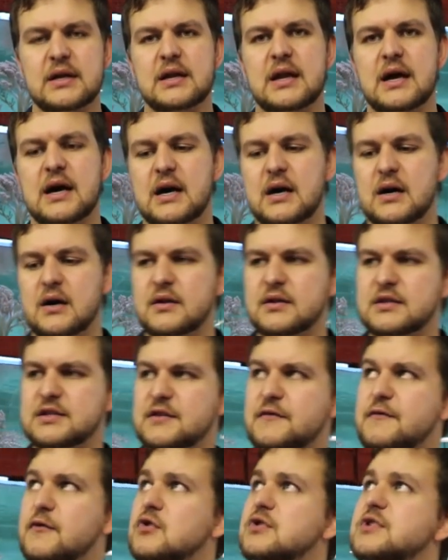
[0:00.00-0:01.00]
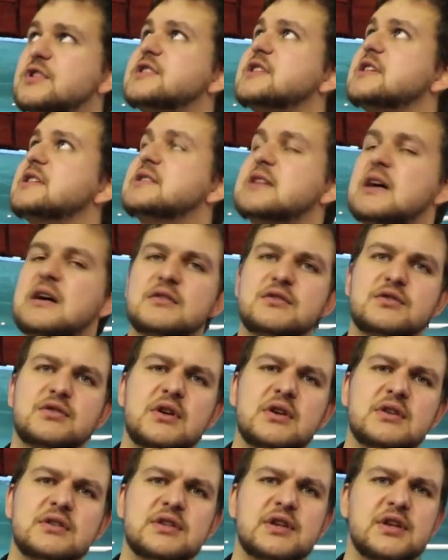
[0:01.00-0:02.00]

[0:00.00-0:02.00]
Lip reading: Now, this is a 4 to 6 ounce rod,